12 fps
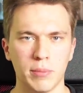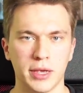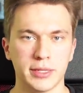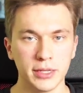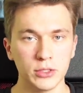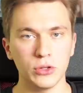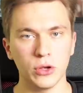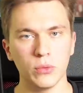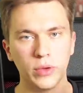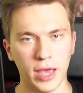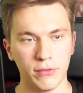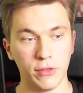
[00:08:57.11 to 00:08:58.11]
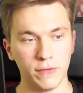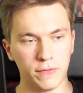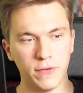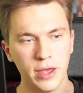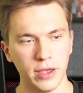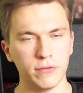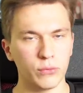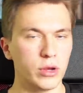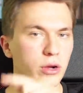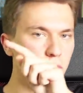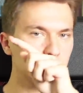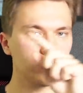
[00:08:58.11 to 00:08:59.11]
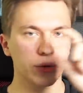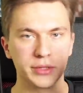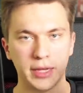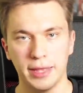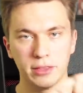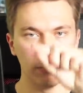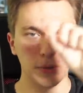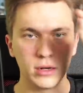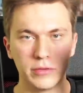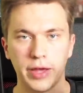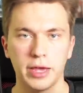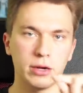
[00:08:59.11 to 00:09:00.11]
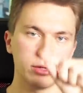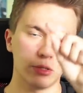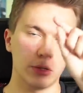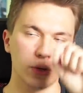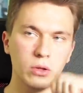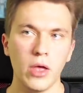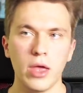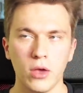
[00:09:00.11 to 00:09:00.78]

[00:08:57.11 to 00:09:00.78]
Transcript: Because as you know, we have the 5 rearguard circles and the middle Vanguard circle.